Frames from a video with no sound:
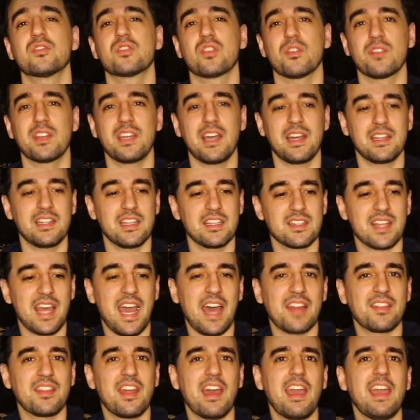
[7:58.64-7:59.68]
the idea is they
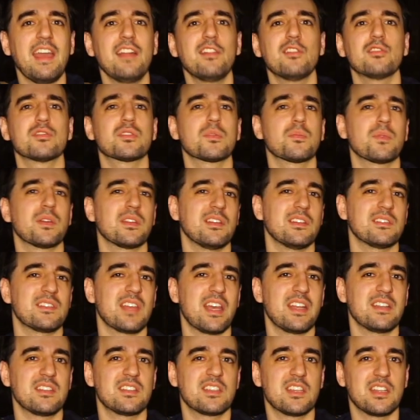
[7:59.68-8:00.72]
had the halo to bring the
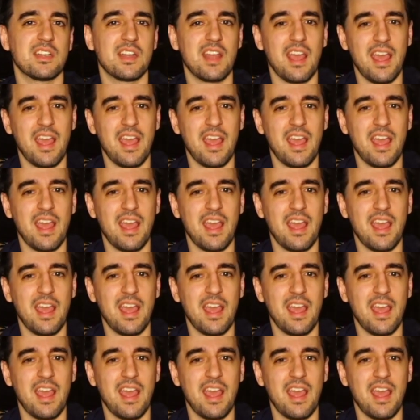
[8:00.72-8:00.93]
attention.